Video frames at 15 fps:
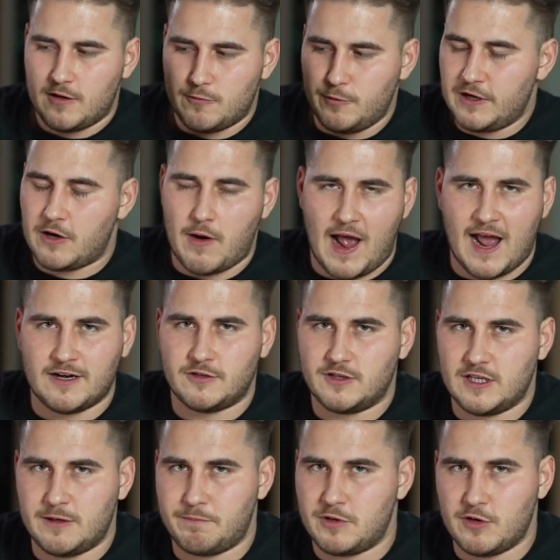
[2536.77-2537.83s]
Rico
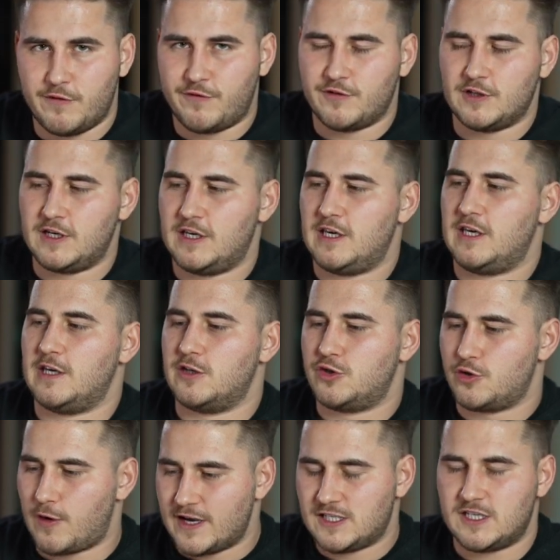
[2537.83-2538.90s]
handled it beautifully. He
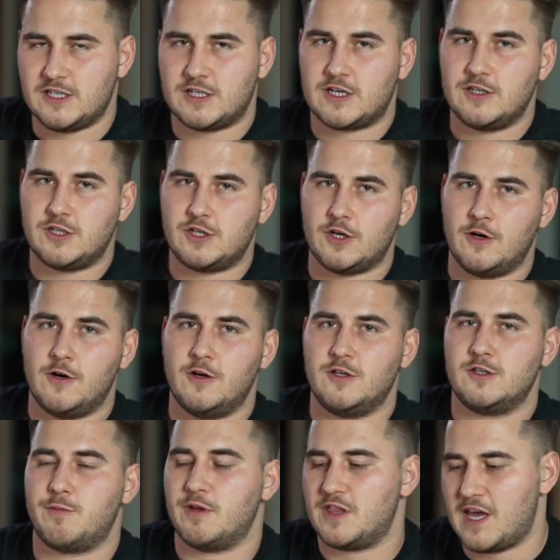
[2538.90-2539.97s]
addressed his
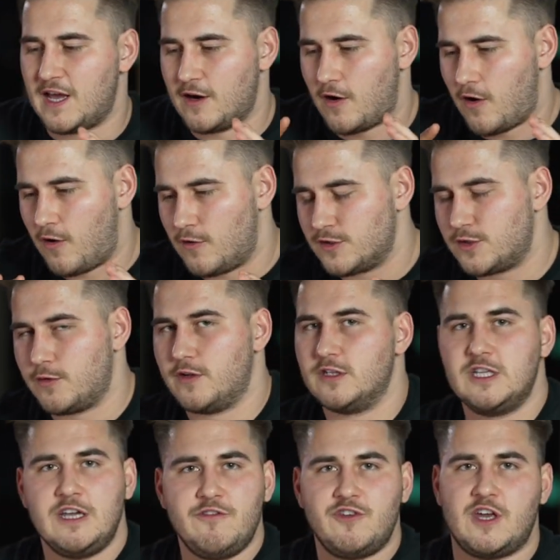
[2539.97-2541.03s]
concerns, but then also
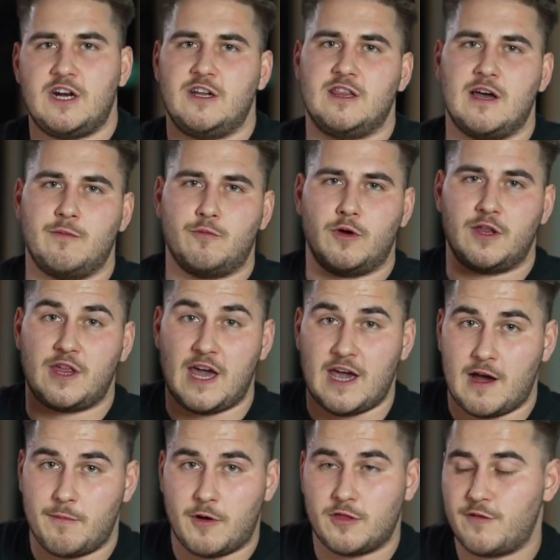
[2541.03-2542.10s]
alleviated them with,
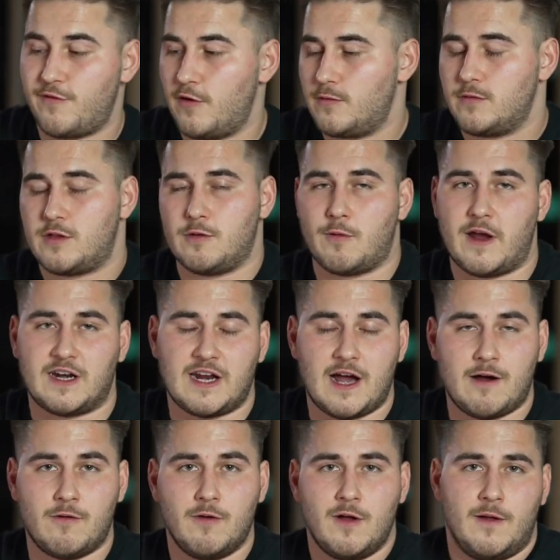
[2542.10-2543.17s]
hey, I'm on the phone with you right
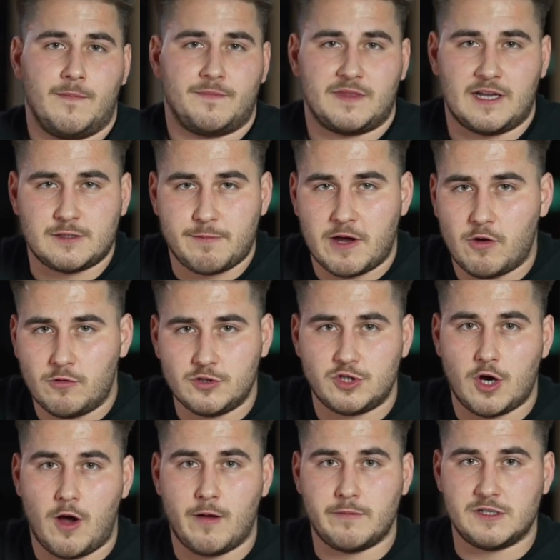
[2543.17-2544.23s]
now. That's my whole
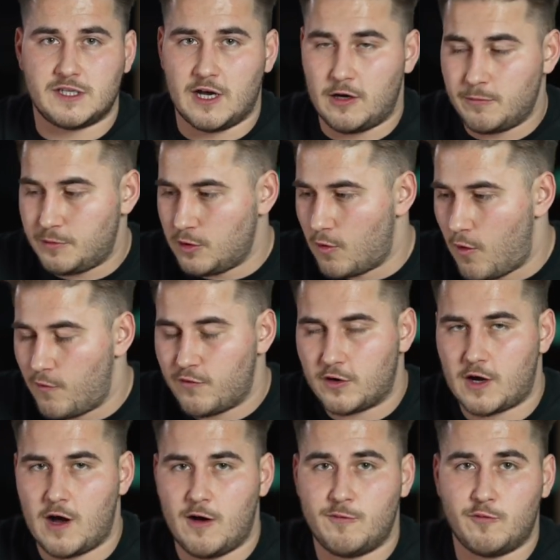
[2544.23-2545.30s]
job, is to help you
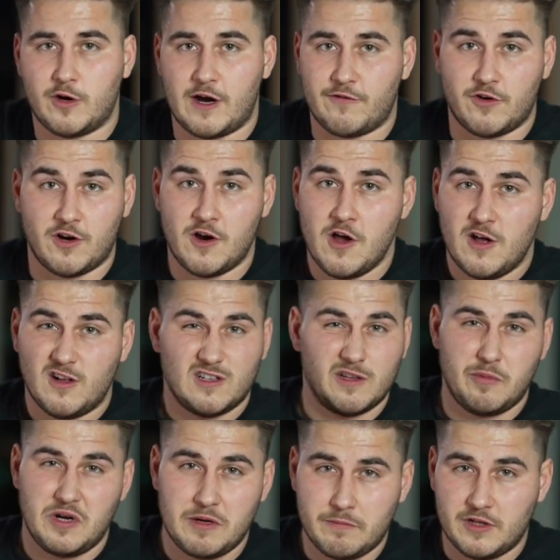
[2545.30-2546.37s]
overcome whatever
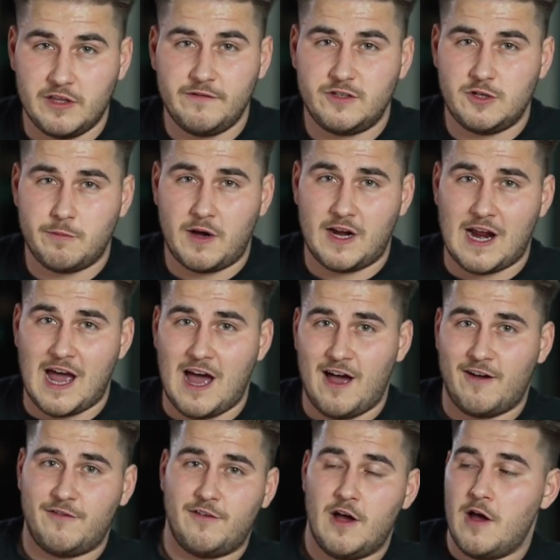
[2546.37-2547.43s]
limiting beliefs you might
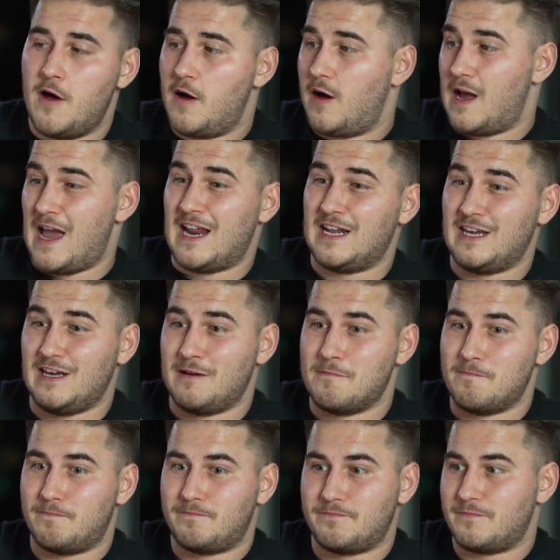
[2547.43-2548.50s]
have,
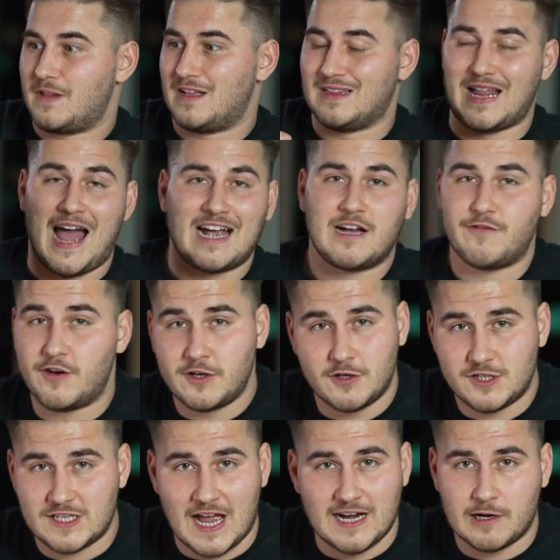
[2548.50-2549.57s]
any lack of
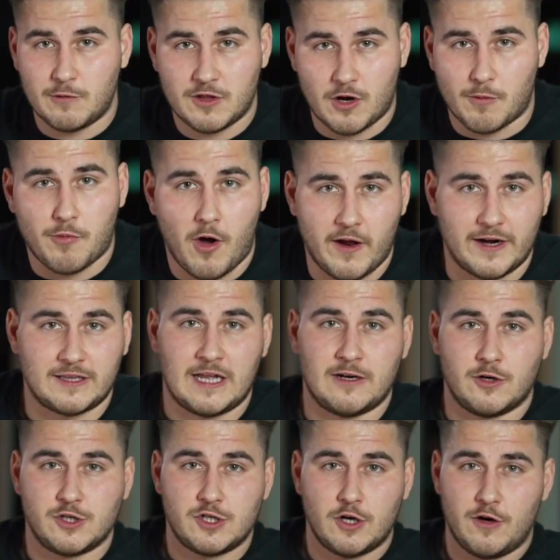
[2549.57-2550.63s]
understanding with our product and
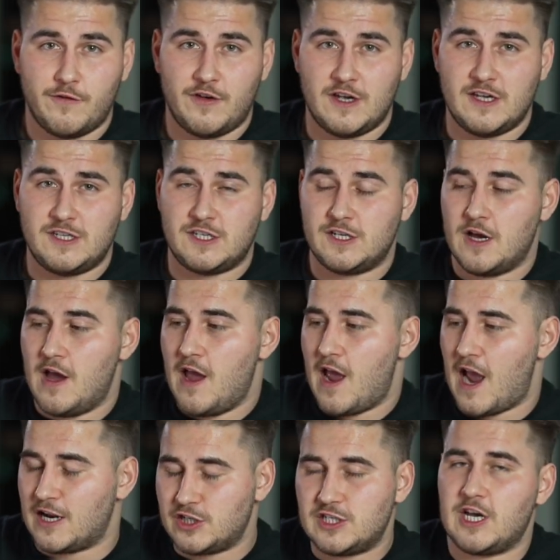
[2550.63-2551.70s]
our service,
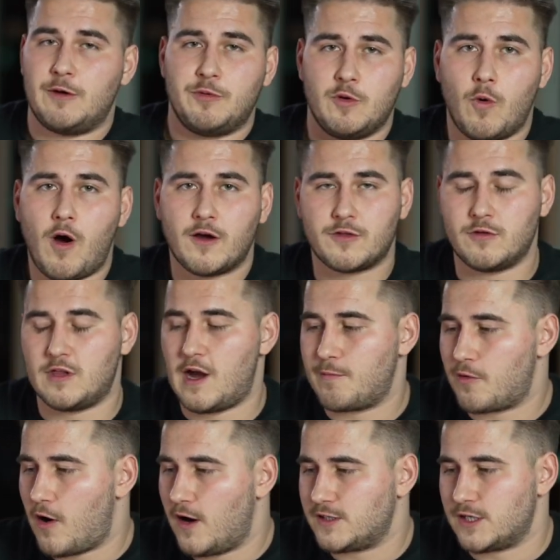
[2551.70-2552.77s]
and just help you walk through that
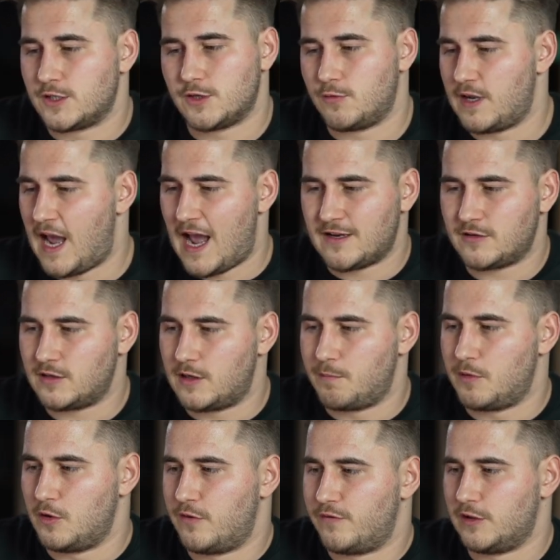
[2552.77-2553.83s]
process. So he handled it
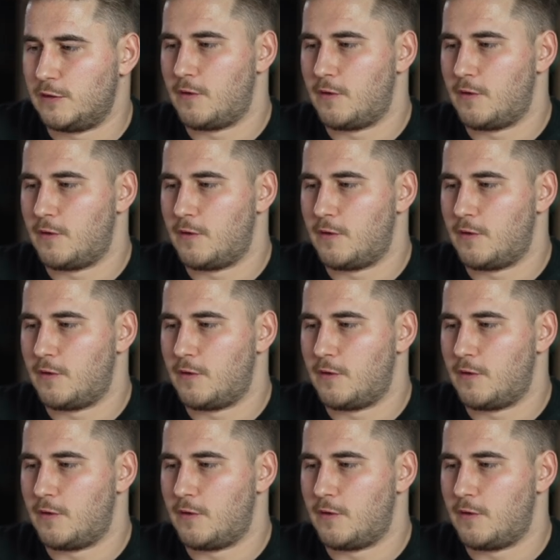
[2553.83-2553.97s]
beautifully